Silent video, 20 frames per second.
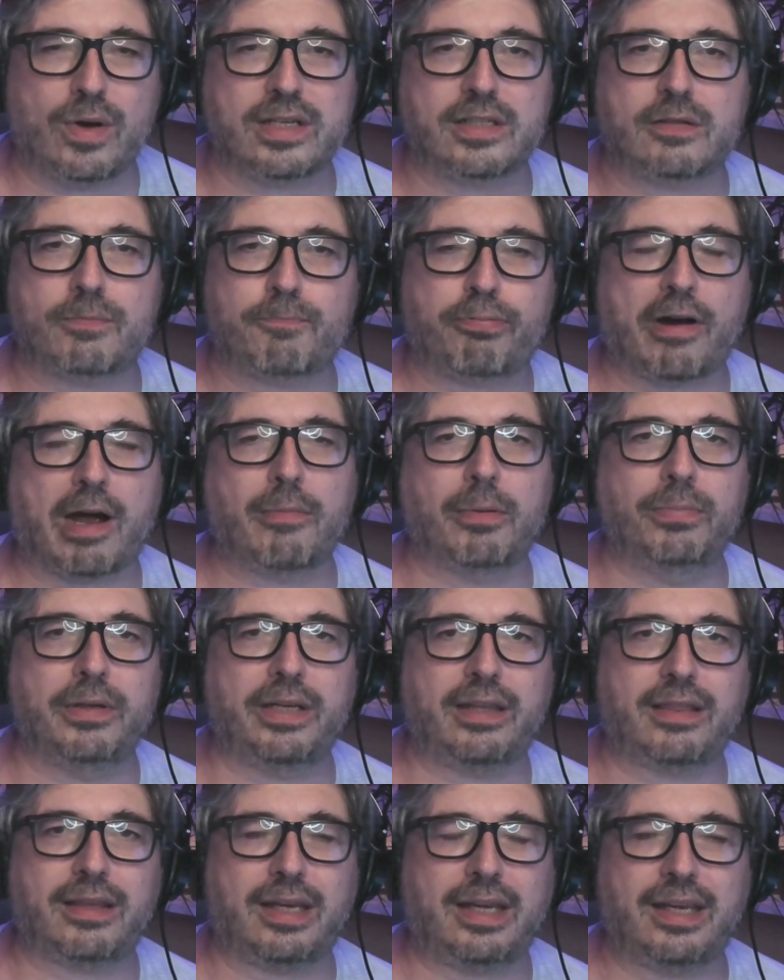was
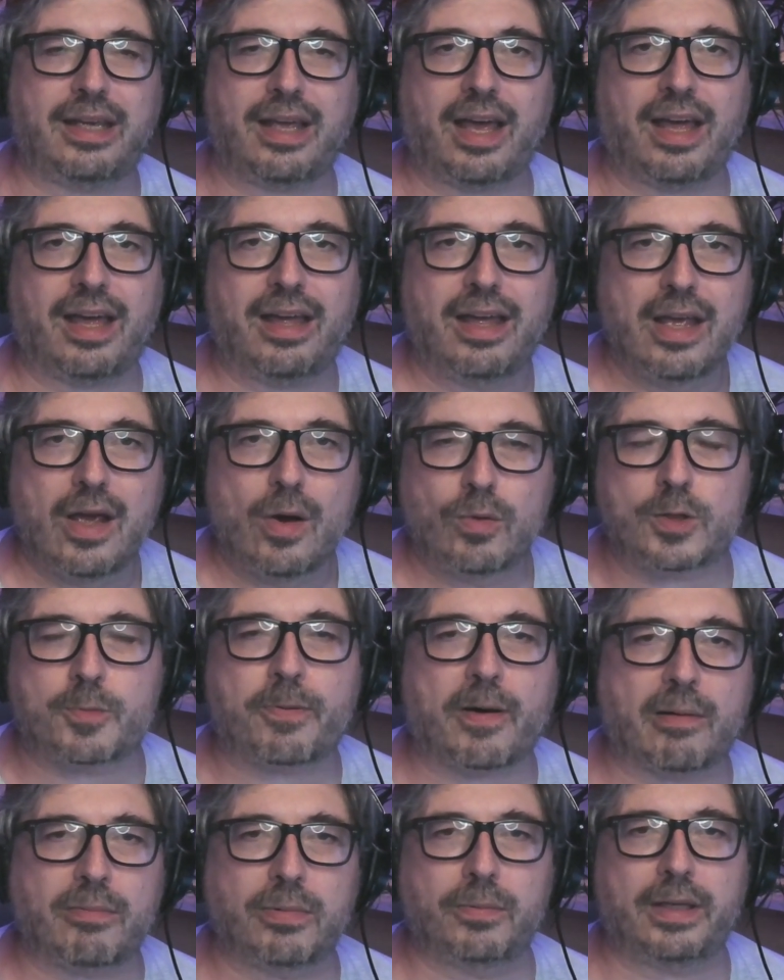probably
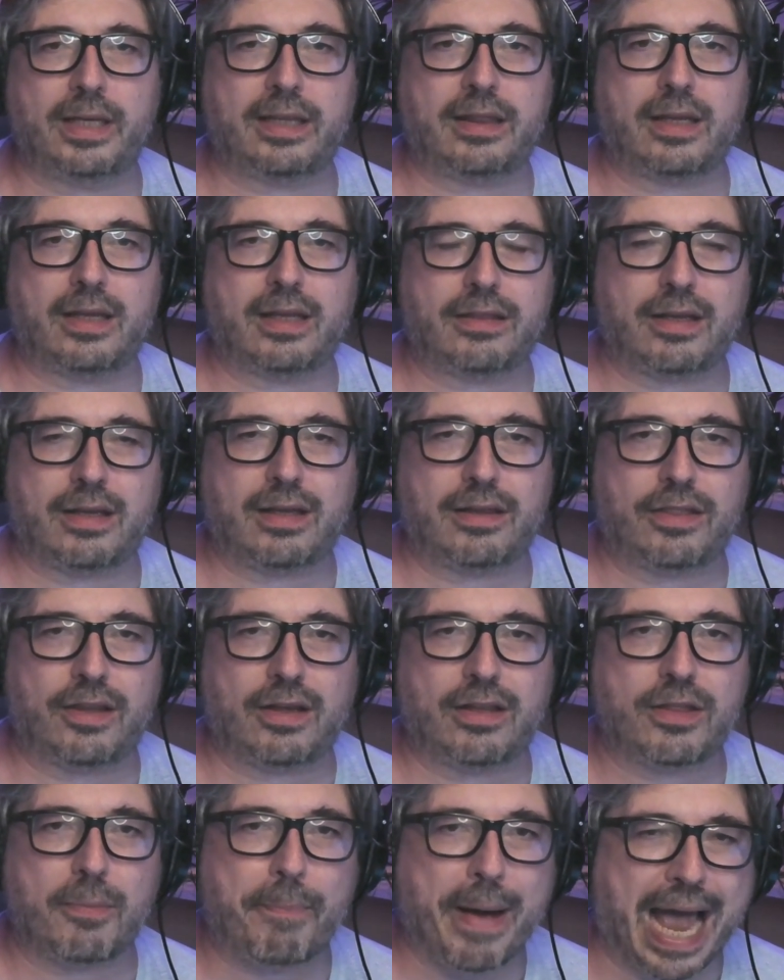
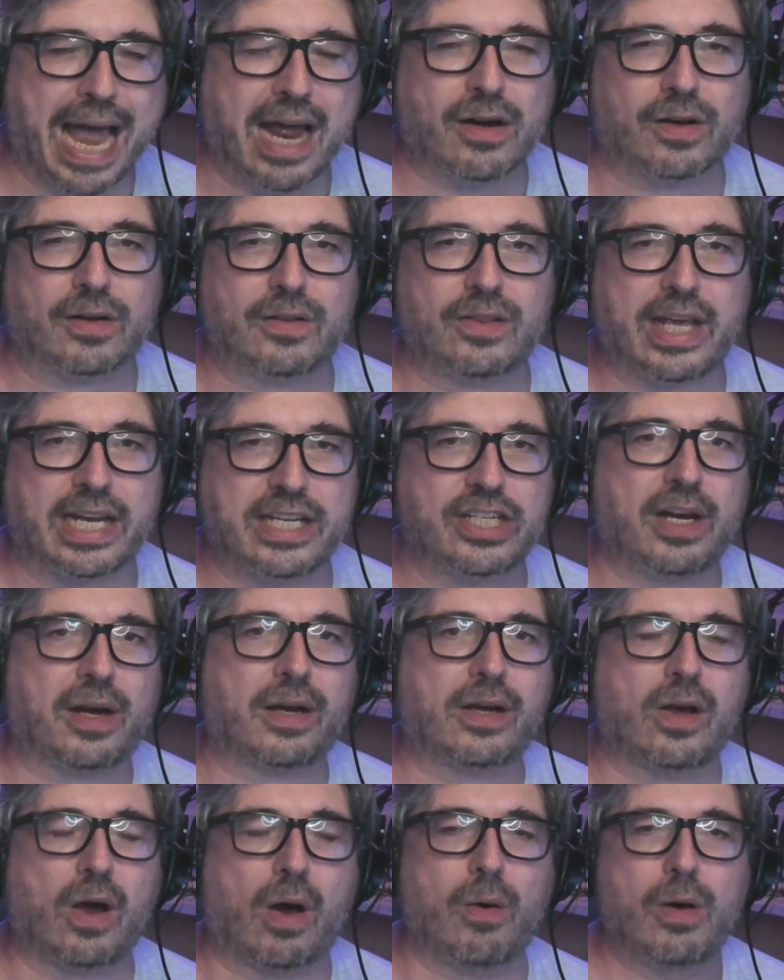the pattern that
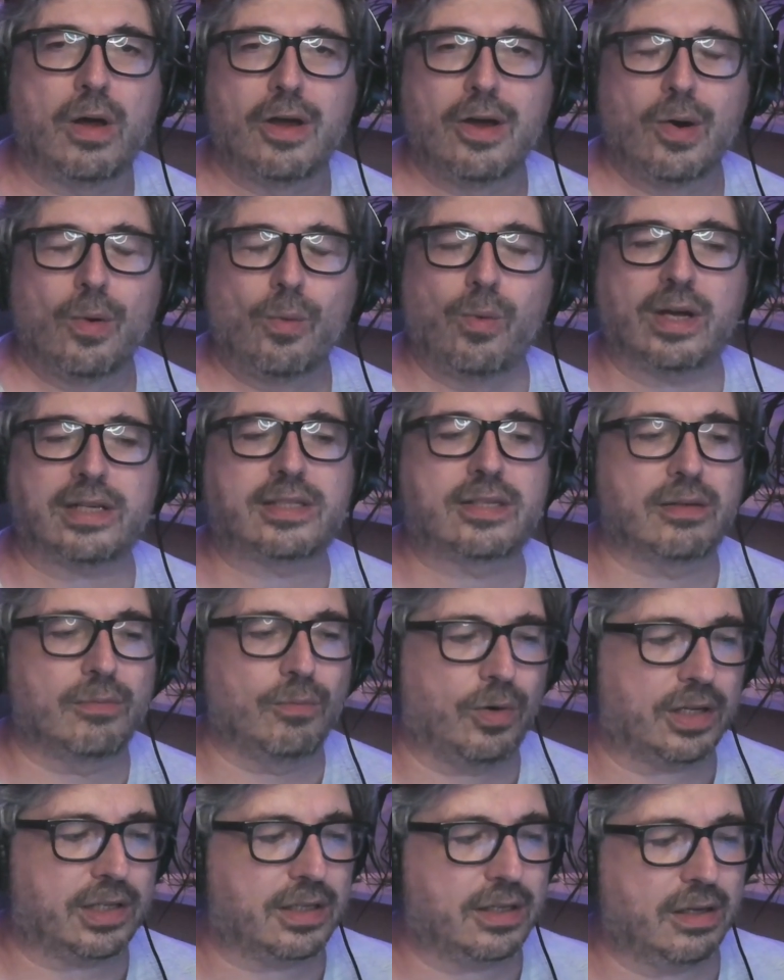Jericho was
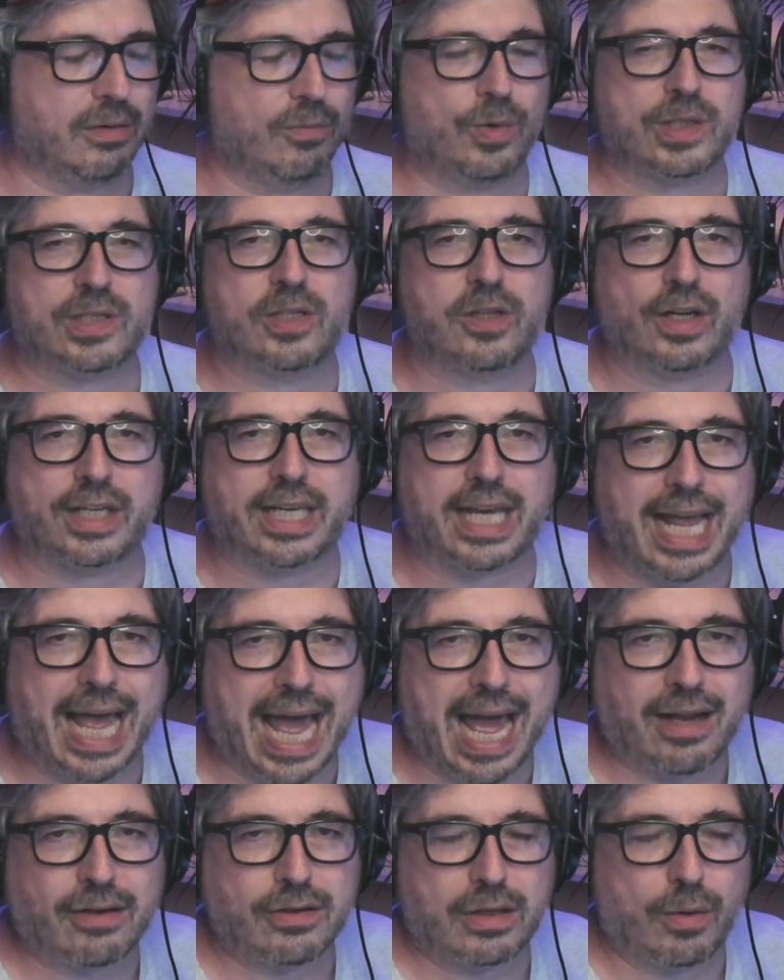looking
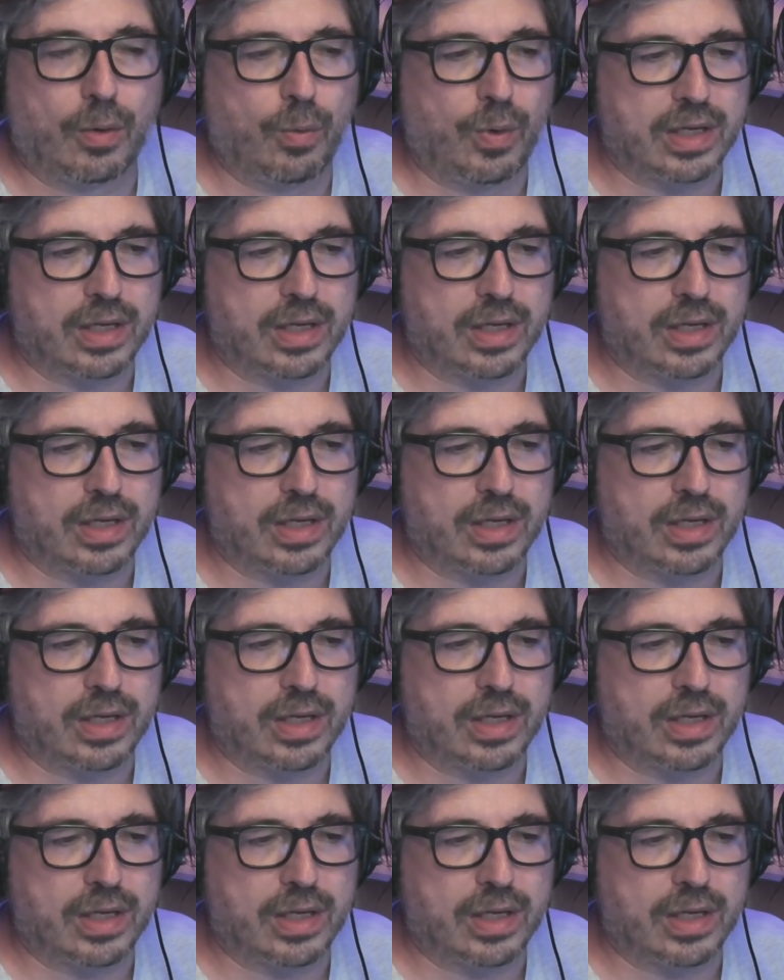at.